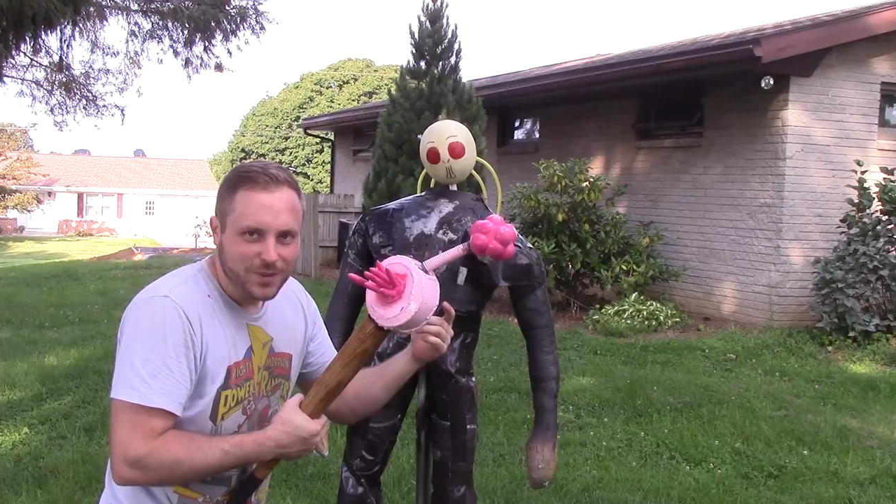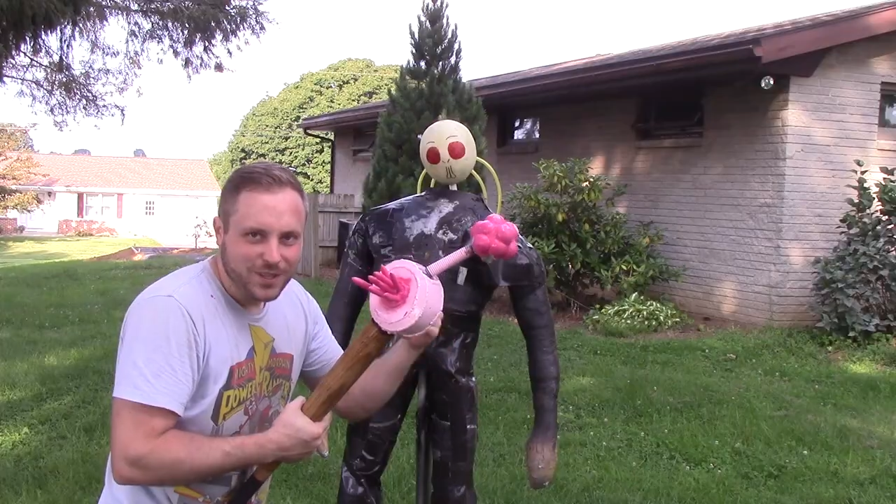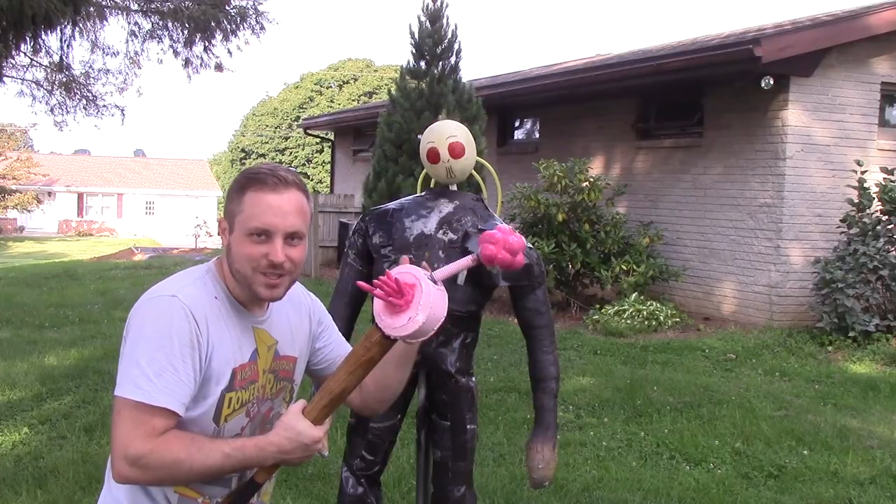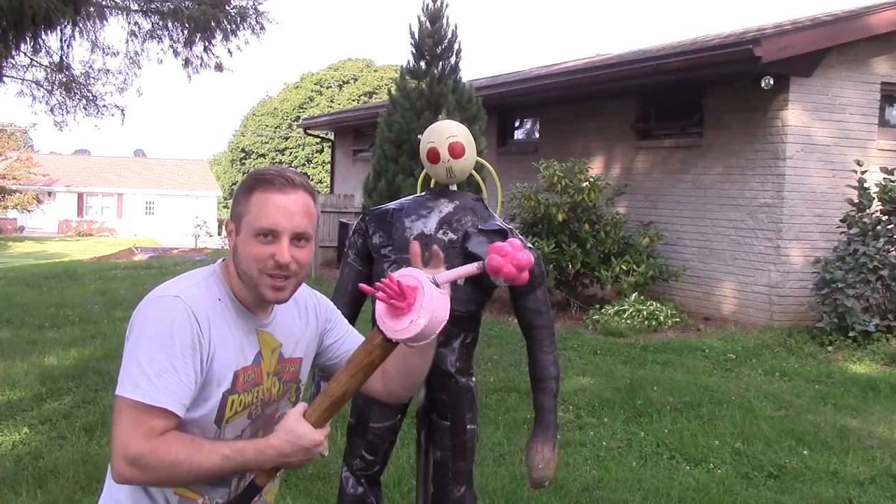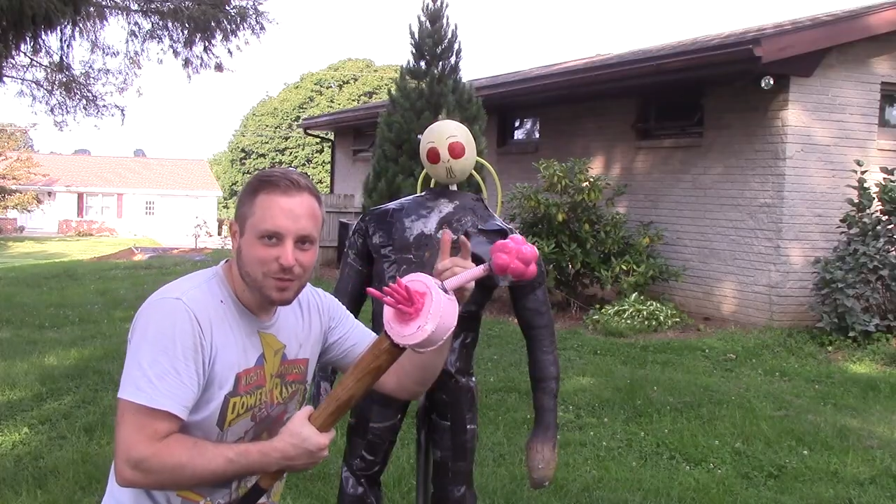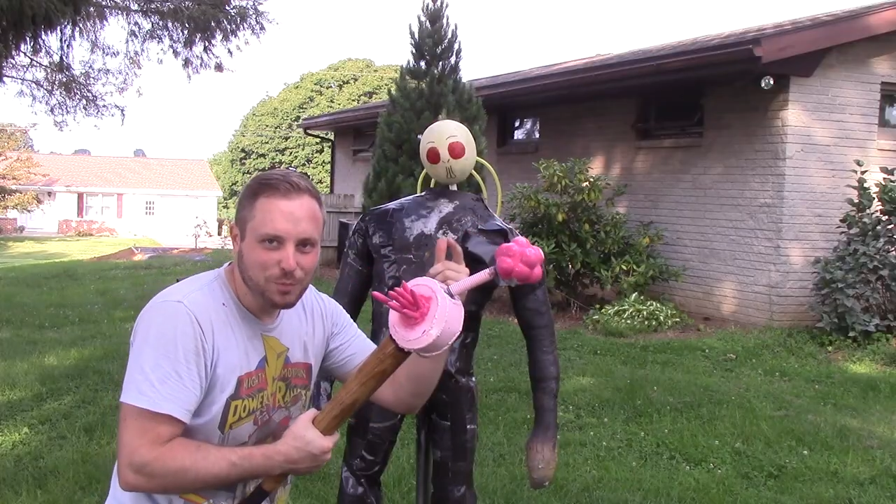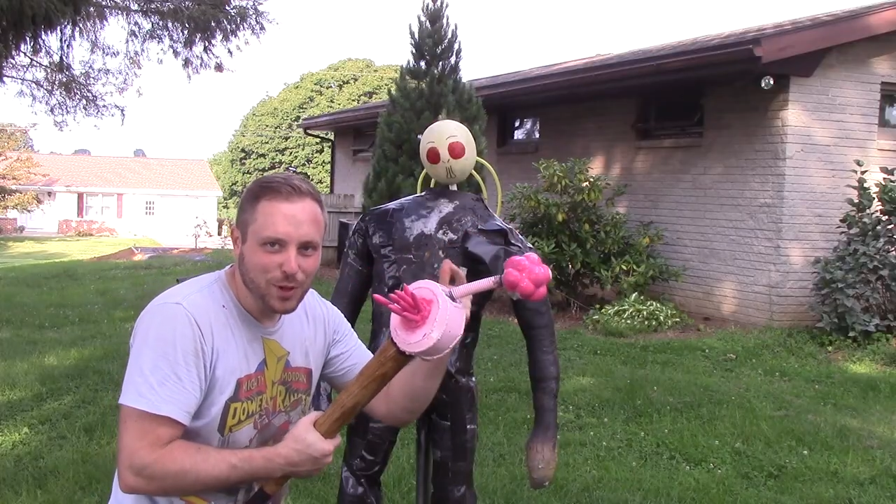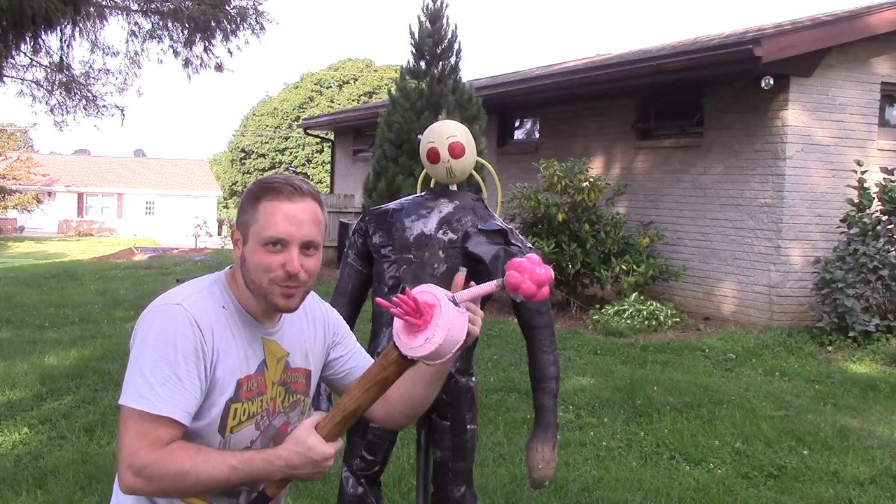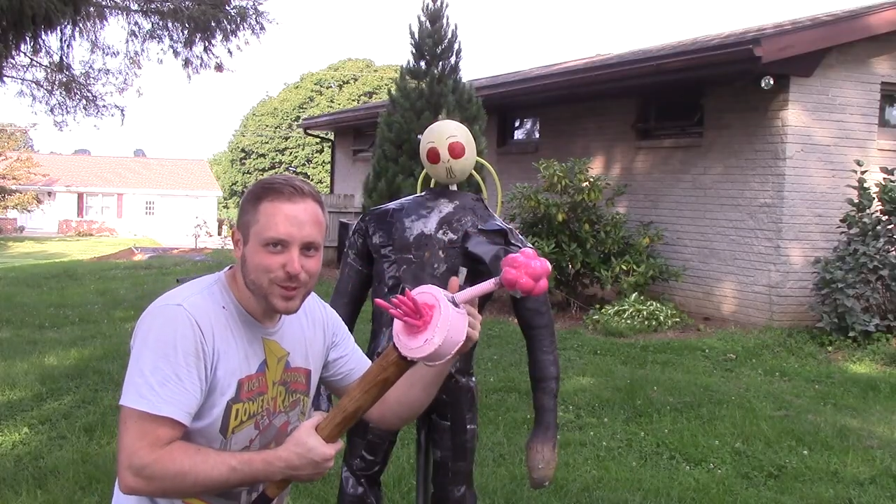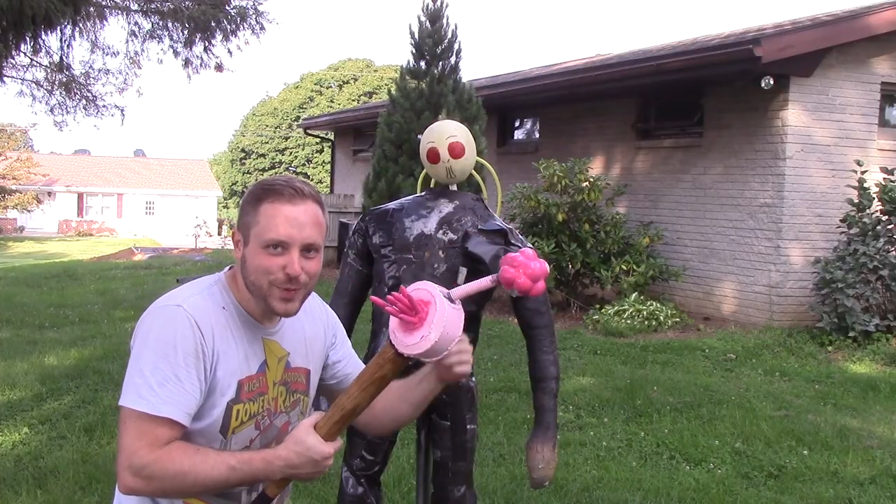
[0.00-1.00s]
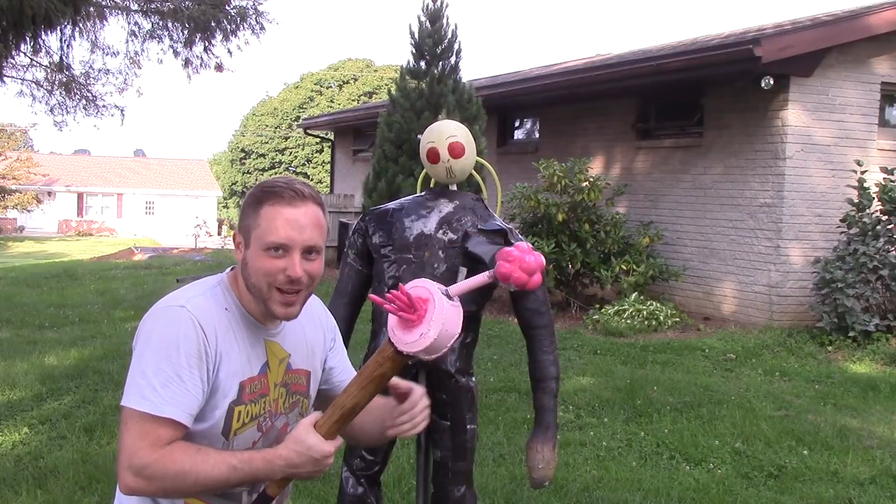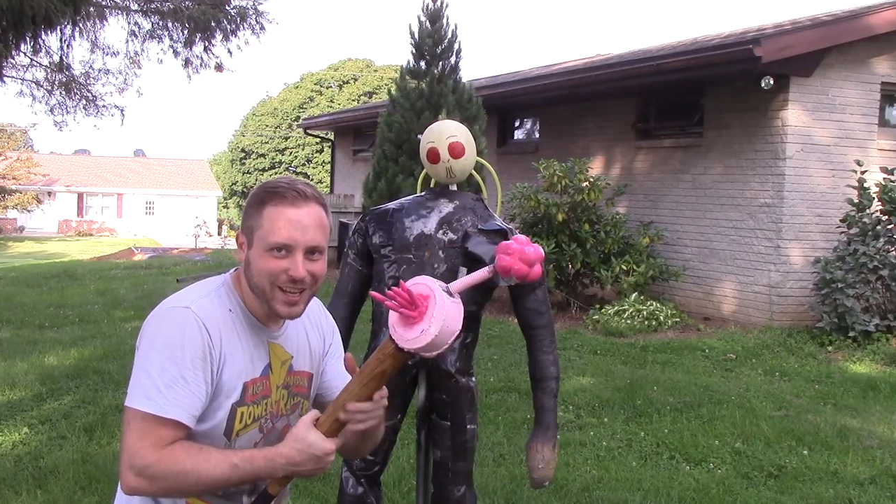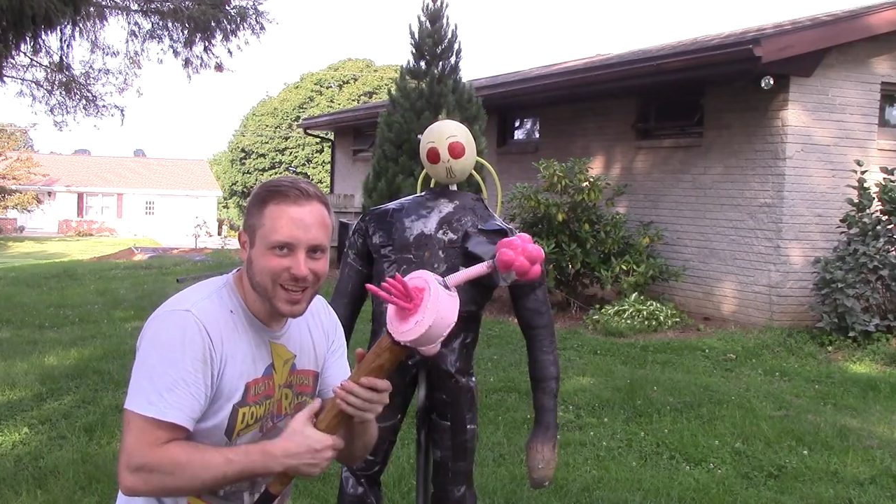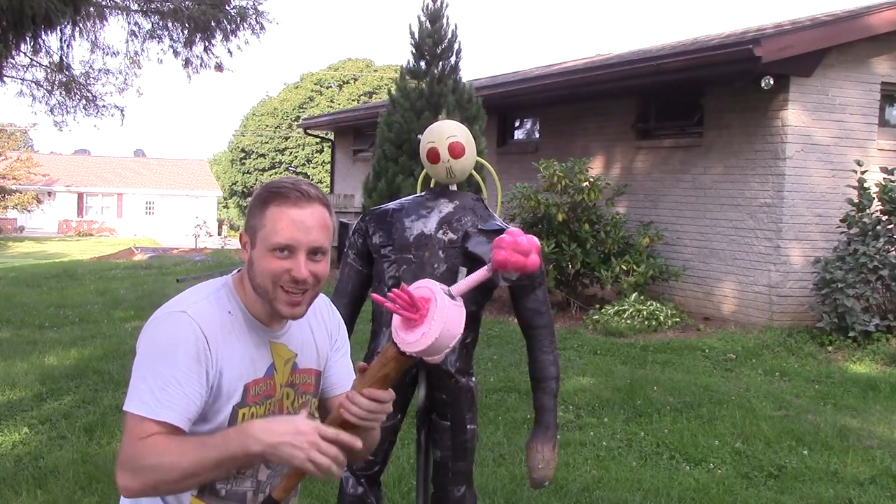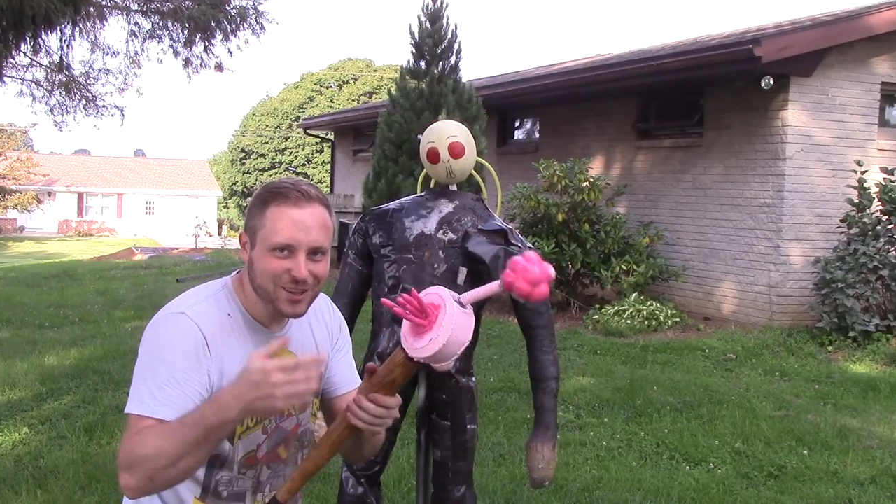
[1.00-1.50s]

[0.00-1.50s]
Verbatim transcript: Let's see if the Plumbus bat can